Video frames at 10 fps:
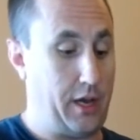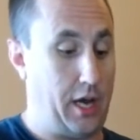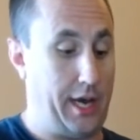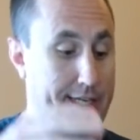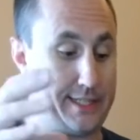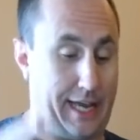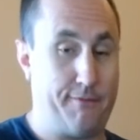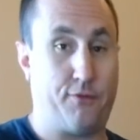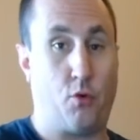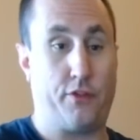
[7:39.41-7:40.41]

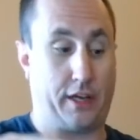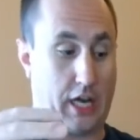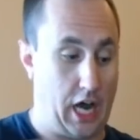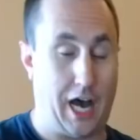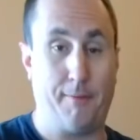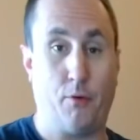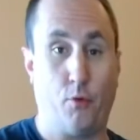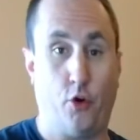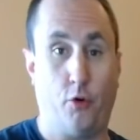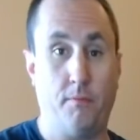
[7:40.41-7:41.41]
except for the common
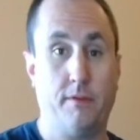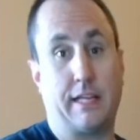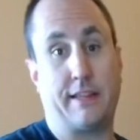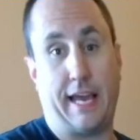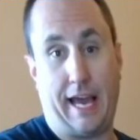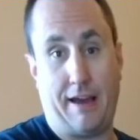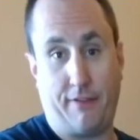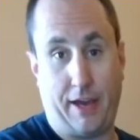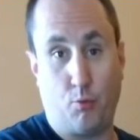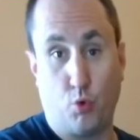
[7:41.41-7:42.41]
room that they have
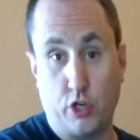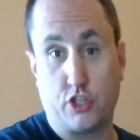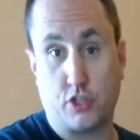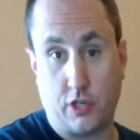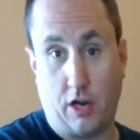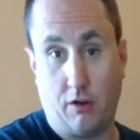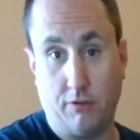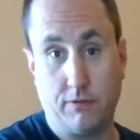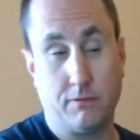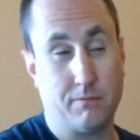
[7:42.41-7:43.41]
a wood stove.